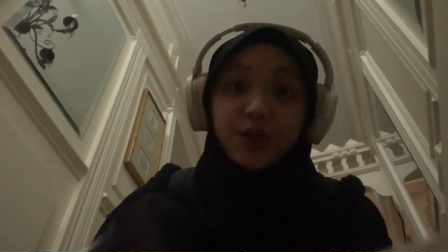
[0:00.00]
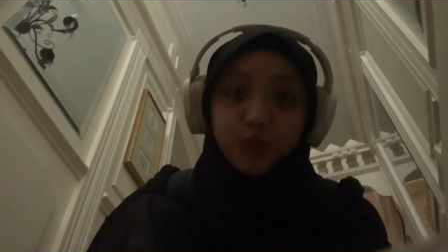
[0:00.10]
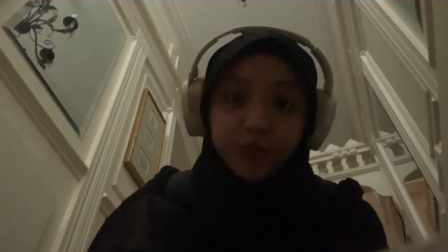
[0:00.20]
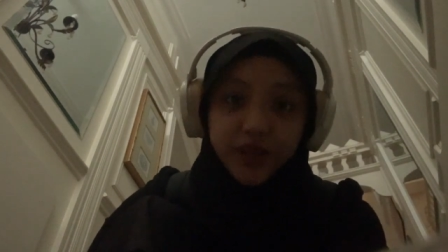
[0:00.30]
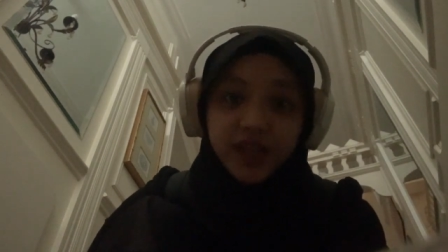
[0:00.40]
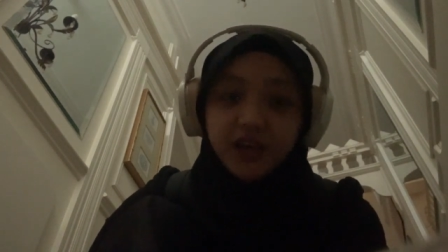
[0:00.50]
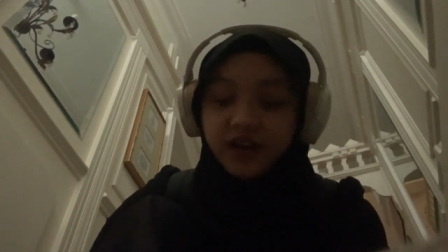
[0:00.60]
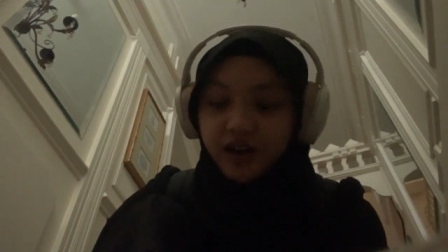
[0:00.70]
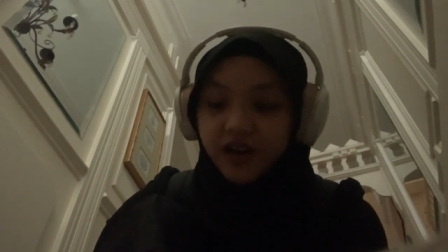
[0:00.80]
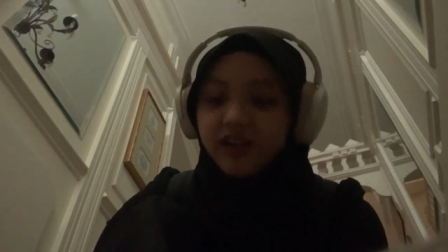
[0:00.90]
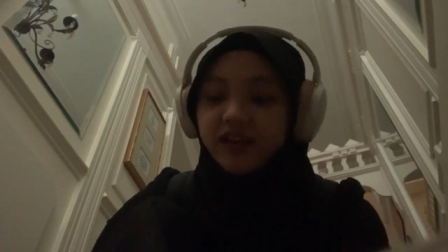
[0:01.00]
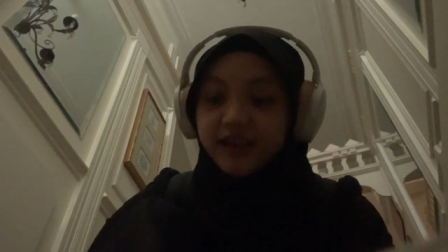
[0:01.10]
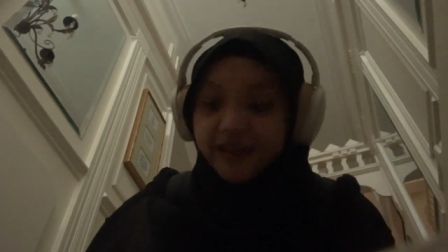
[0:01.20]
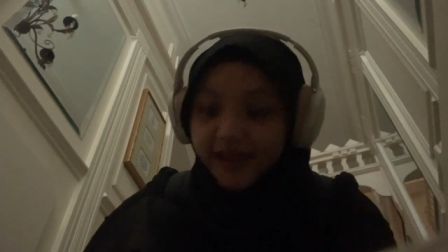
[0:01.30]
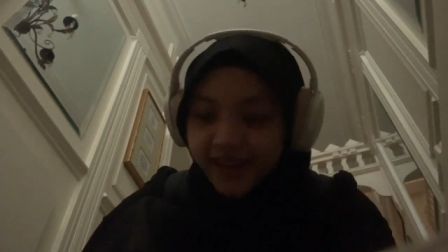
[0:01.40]
We are
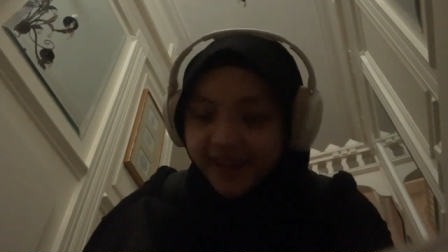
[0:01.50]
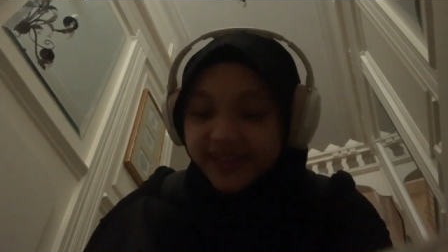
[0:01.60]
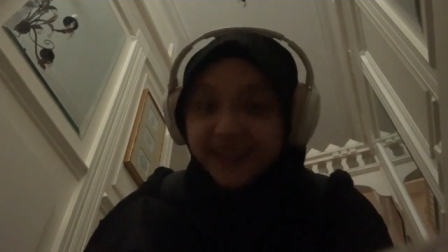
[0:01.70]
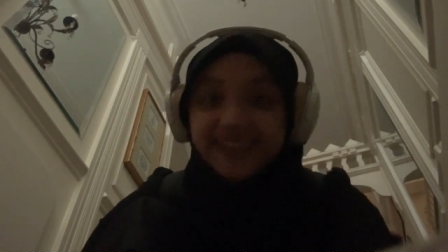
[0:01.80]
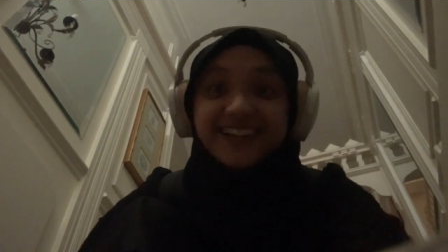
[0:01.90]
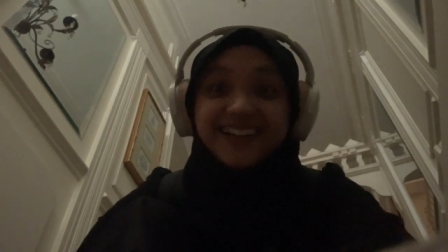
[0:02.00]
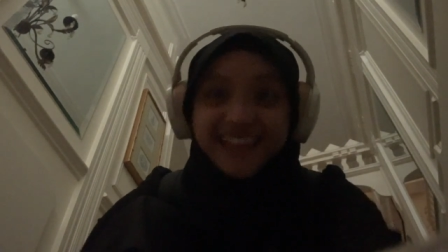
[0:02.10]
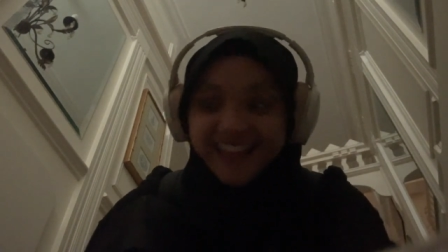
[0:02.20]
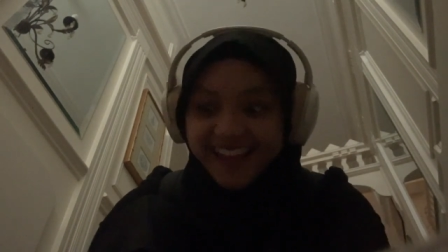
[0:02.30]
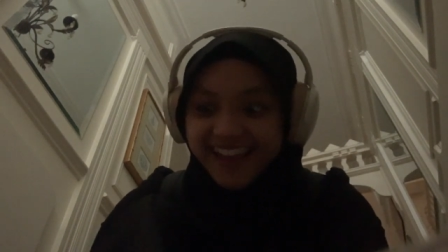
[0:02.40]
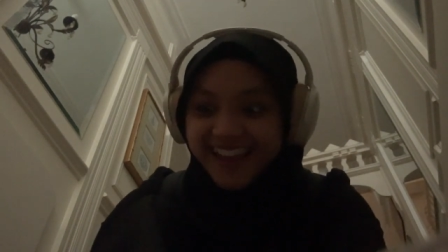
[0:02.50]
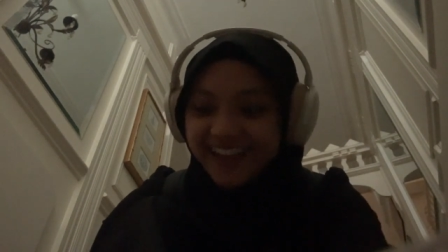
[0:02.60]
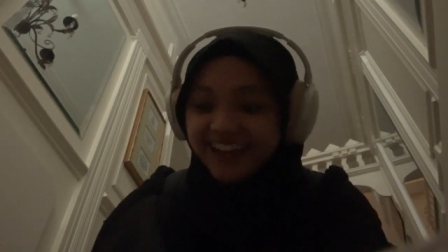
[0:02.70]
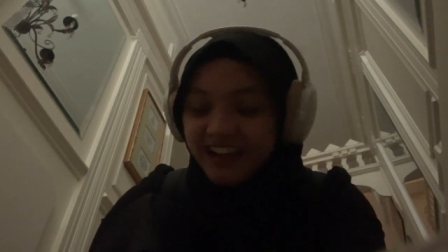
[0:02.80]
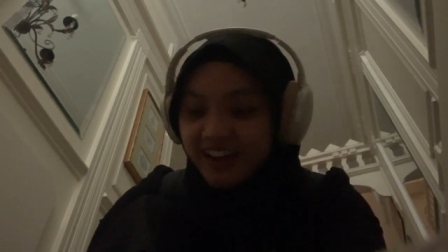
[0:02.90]
late again.